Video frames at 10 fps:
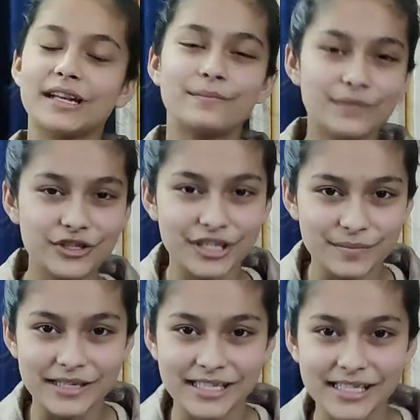admission in
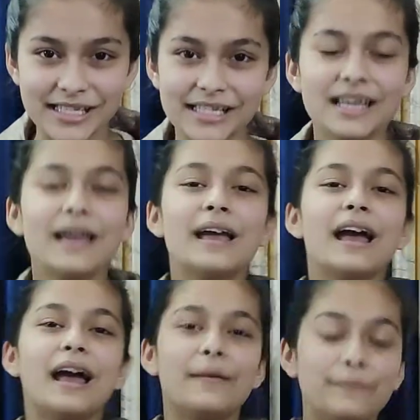
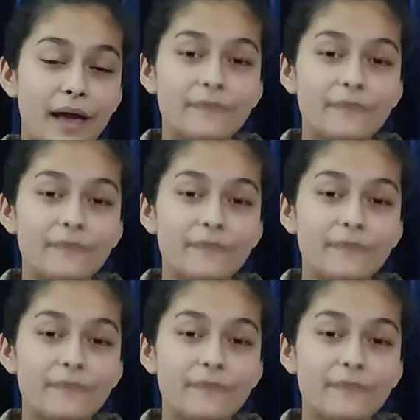PCC.